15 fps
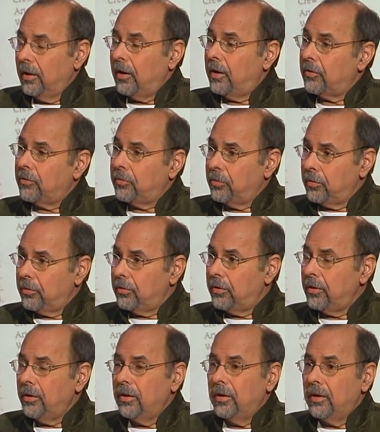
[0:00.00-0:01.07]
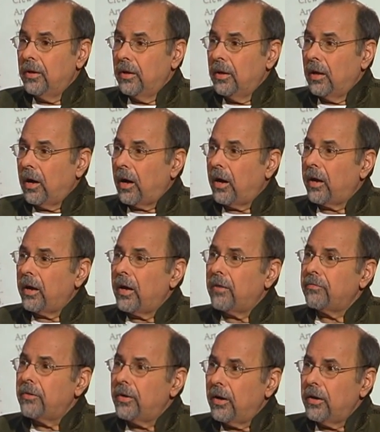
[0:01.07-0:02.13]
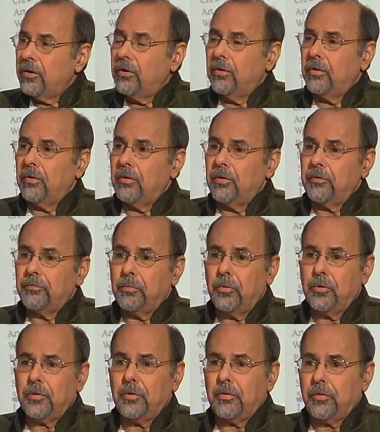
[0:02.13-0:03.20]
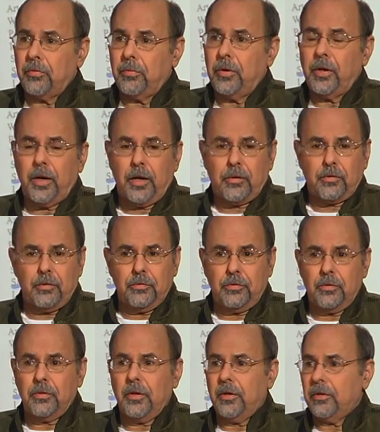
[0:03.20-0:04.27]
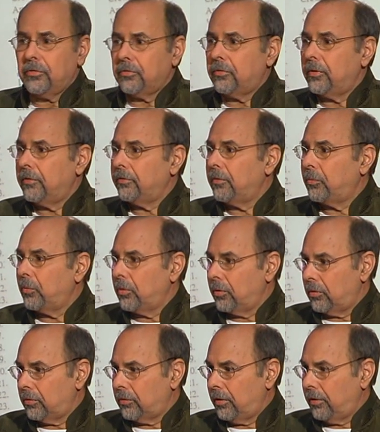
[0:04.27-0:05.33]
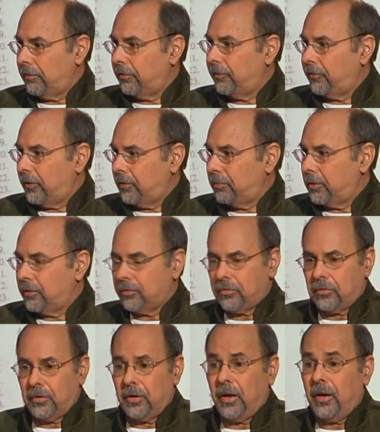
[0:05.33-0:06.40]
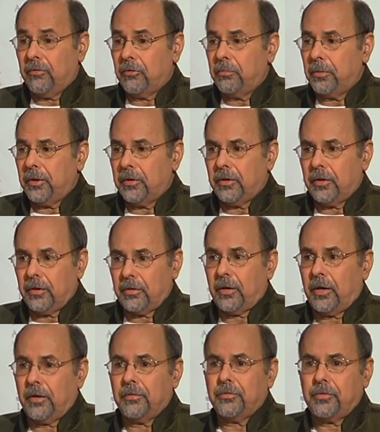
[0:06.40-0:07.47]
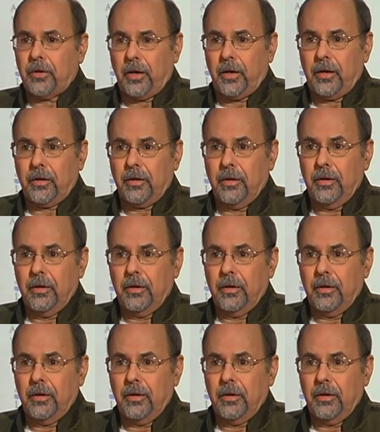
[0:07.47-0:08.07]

And truly, I have not heard of more than 3 actors in the history of the world, of the film industry, ever being kicked out of SAG